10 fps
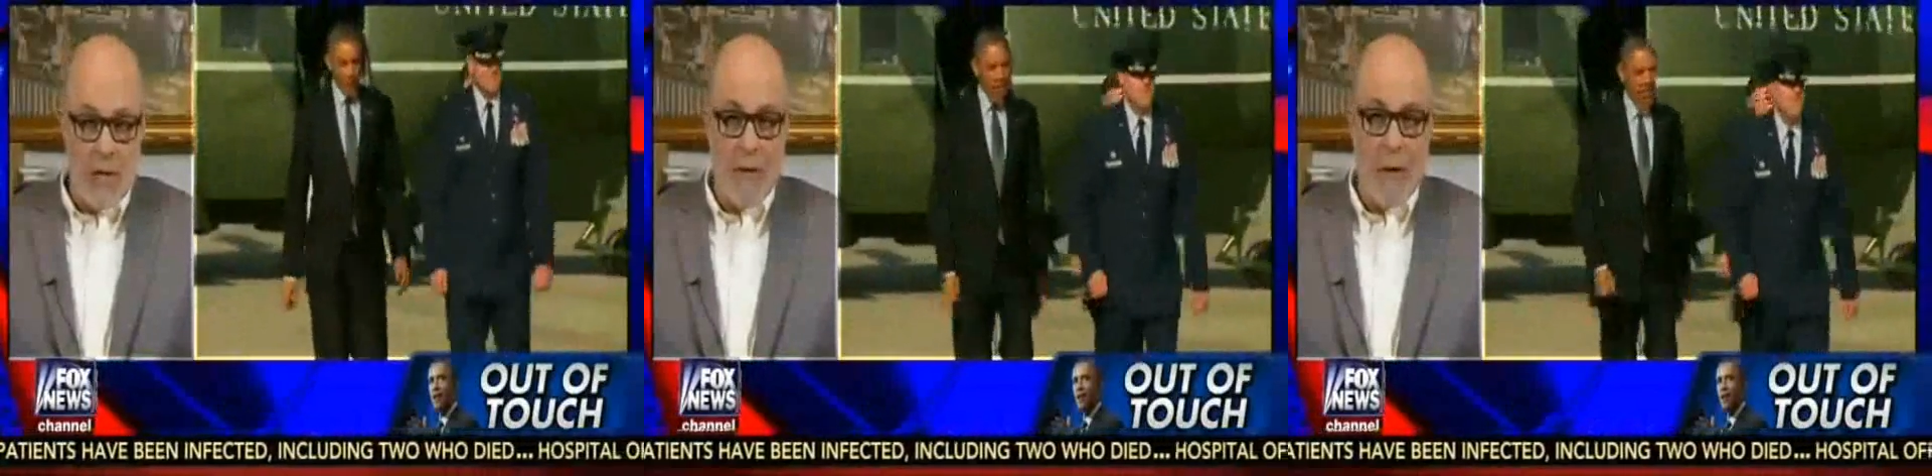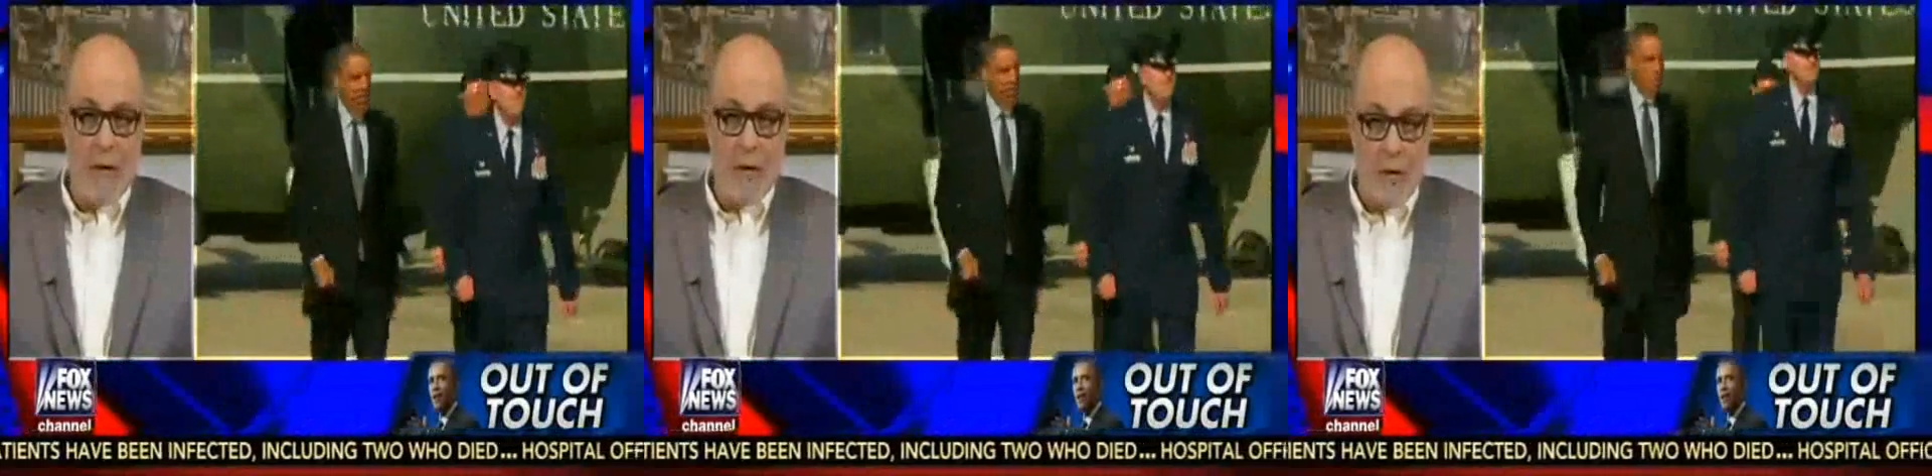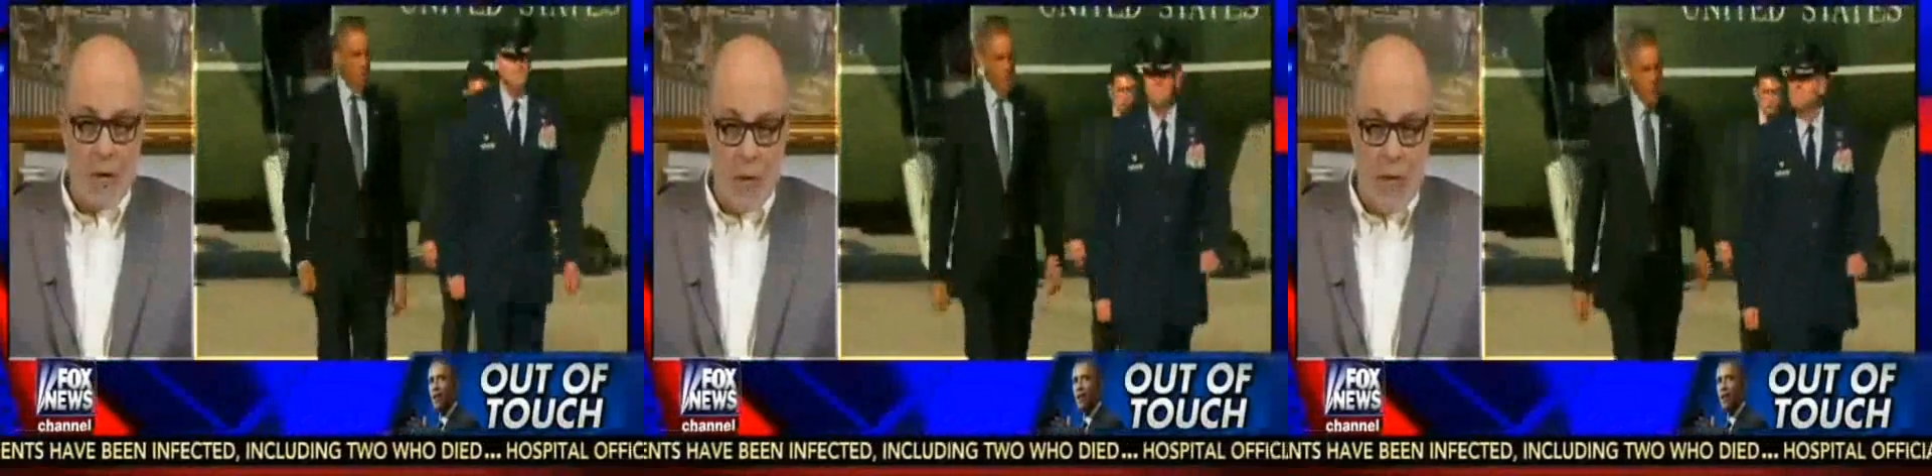and America
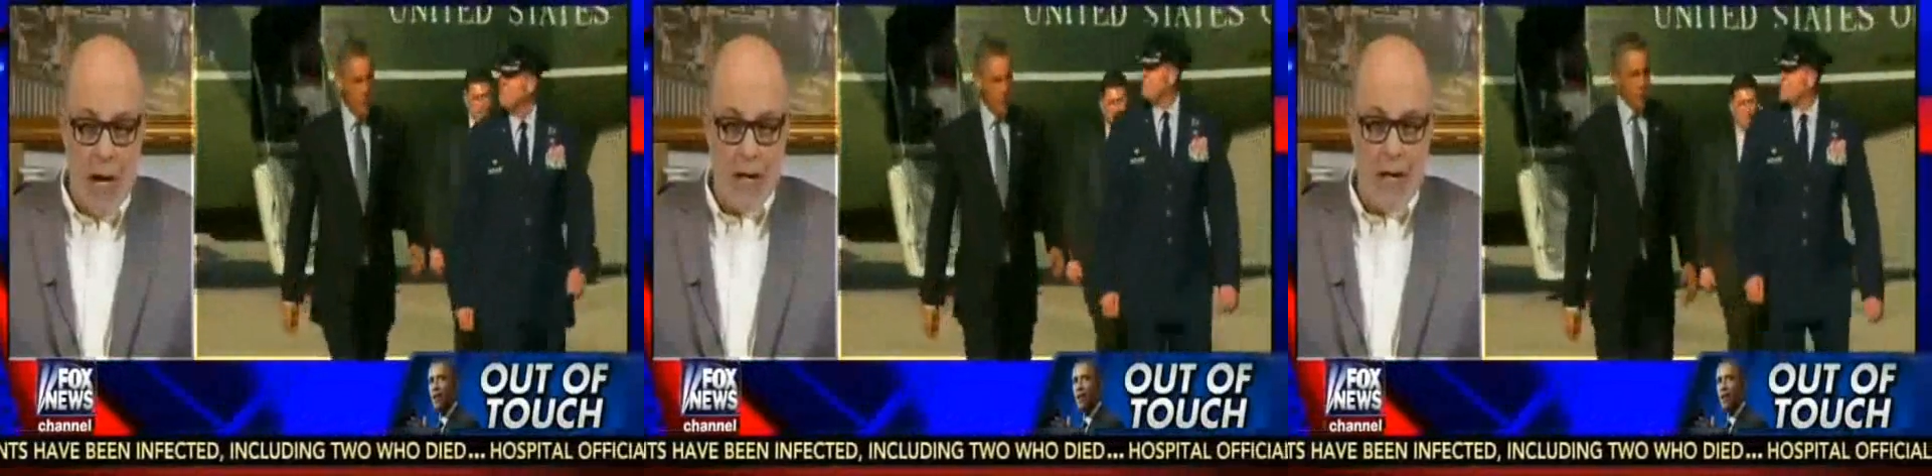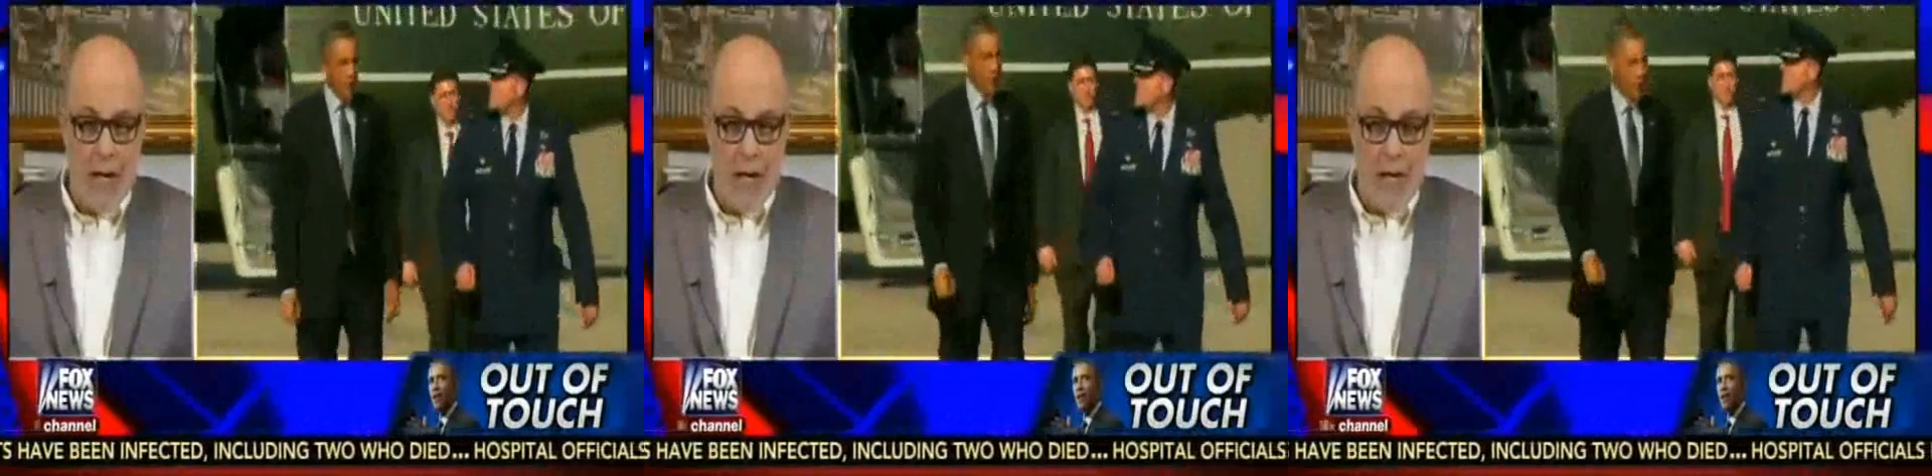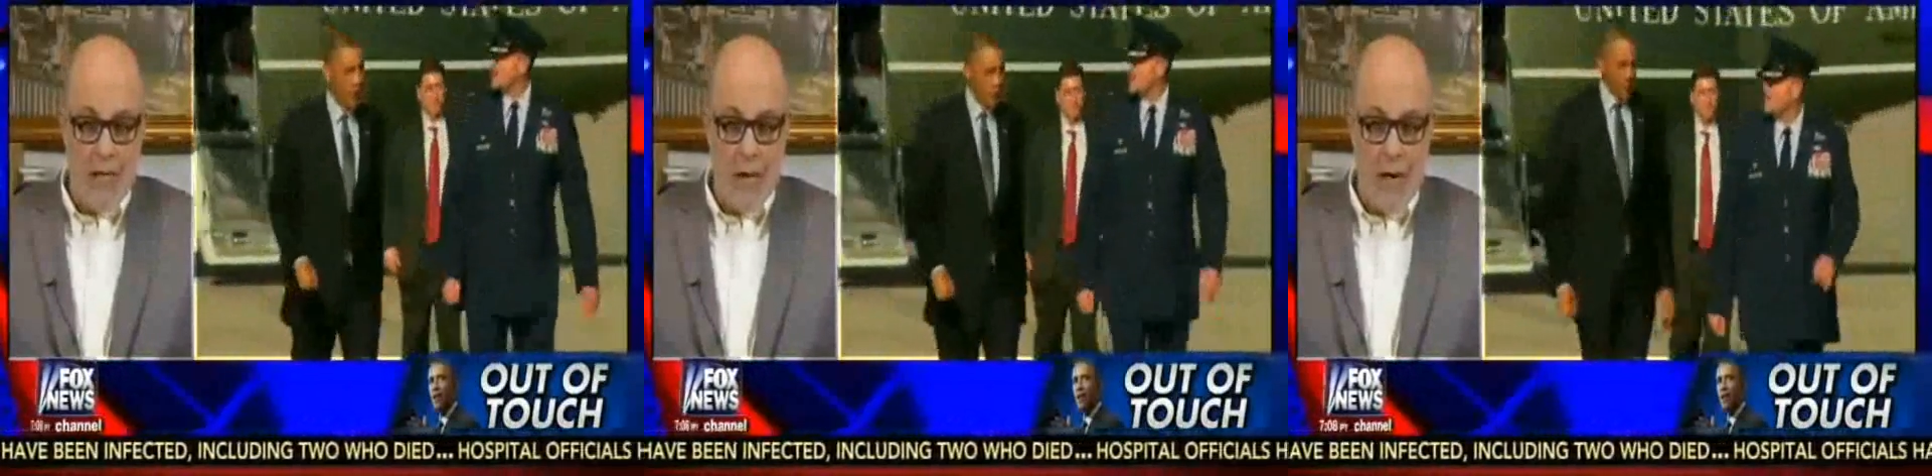shouldn't react in a
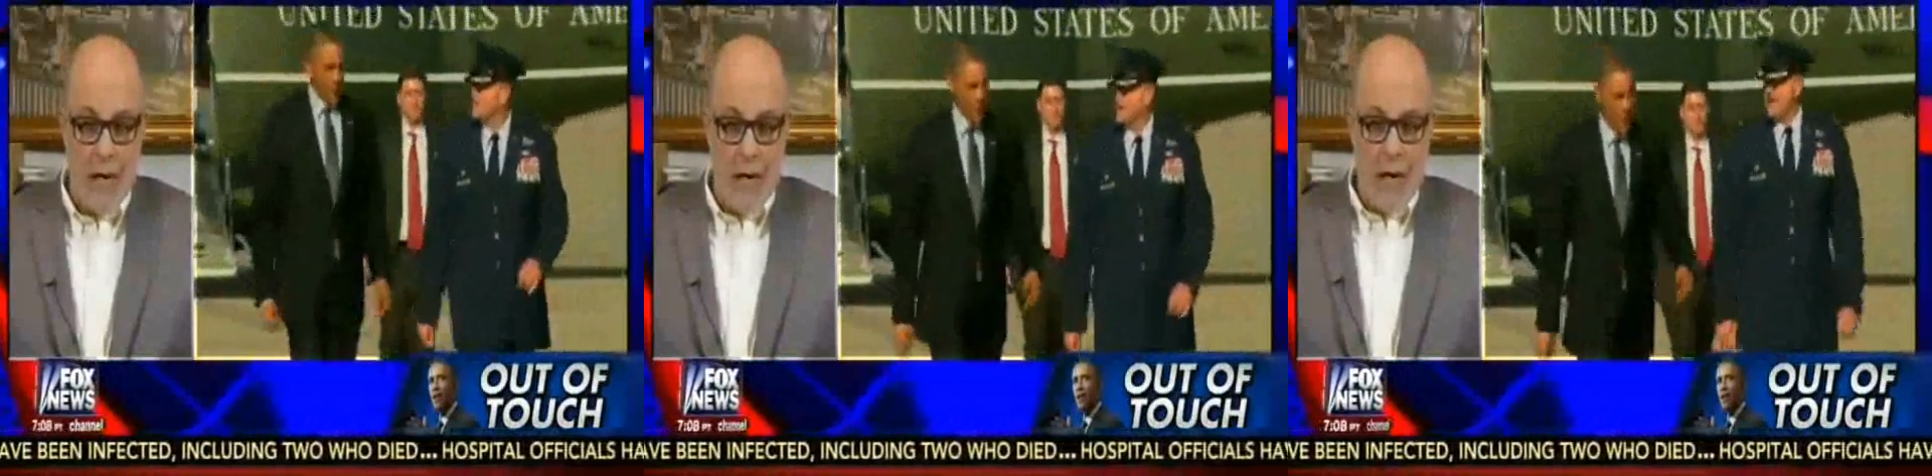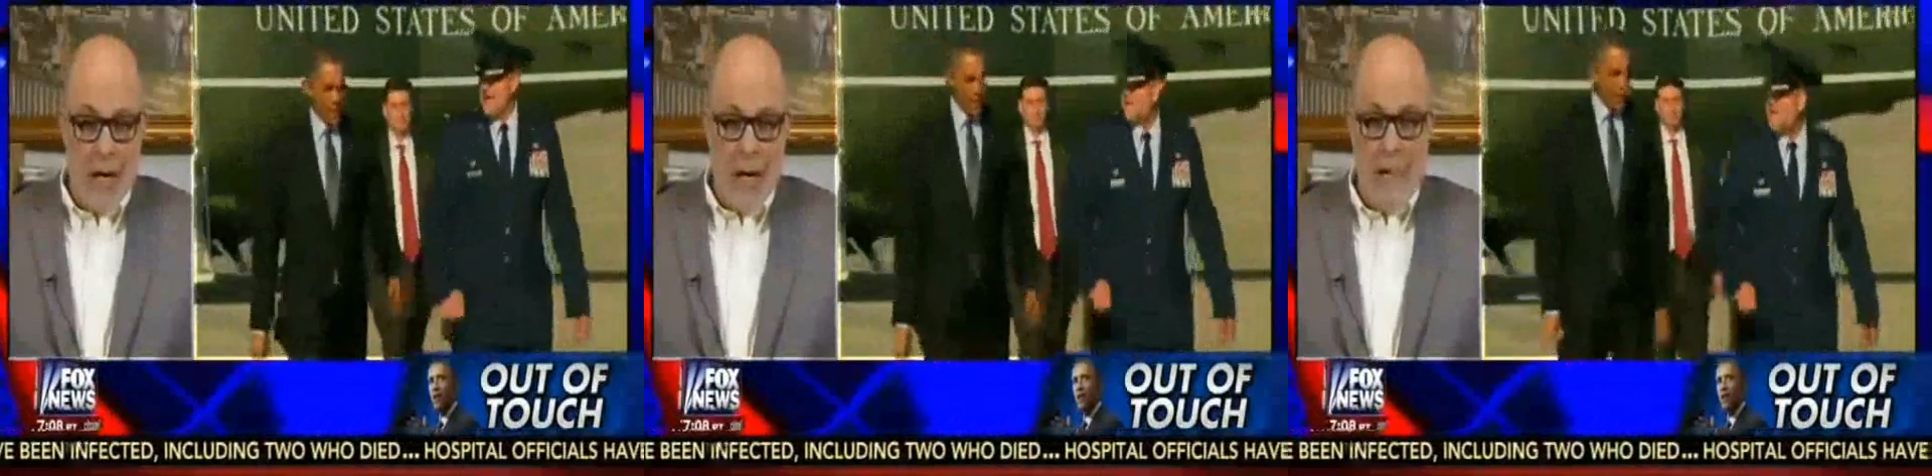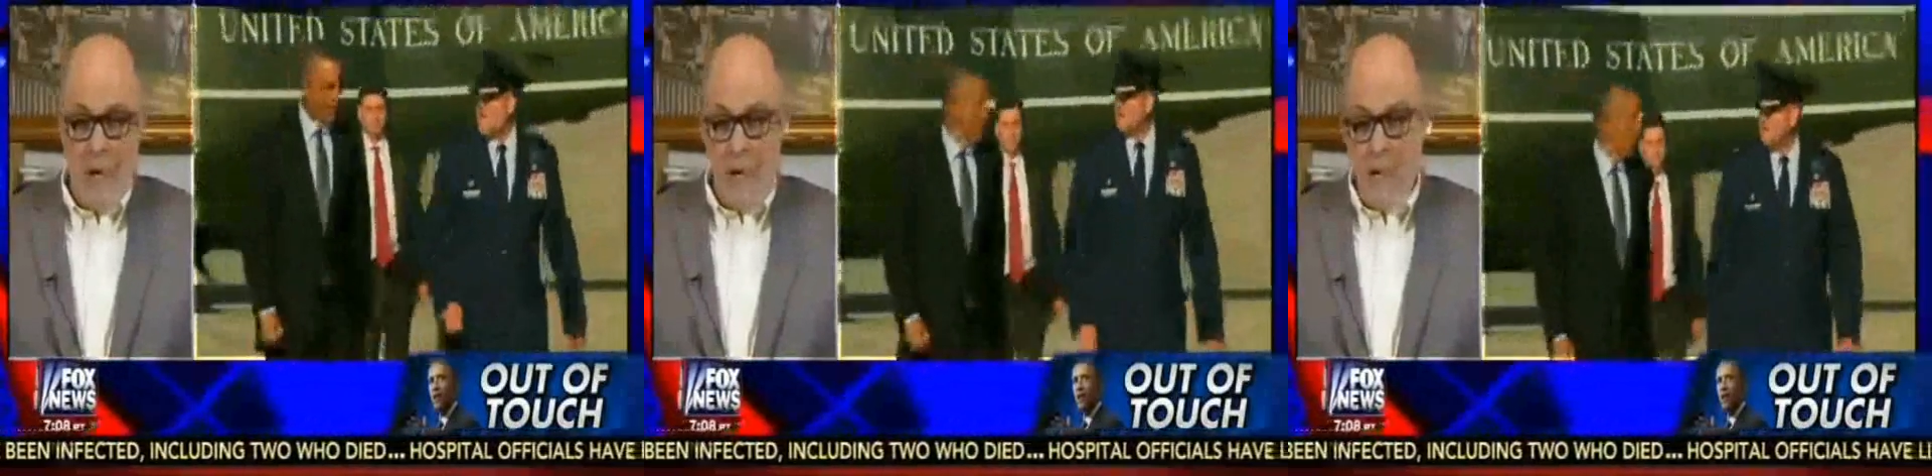negative way. I want to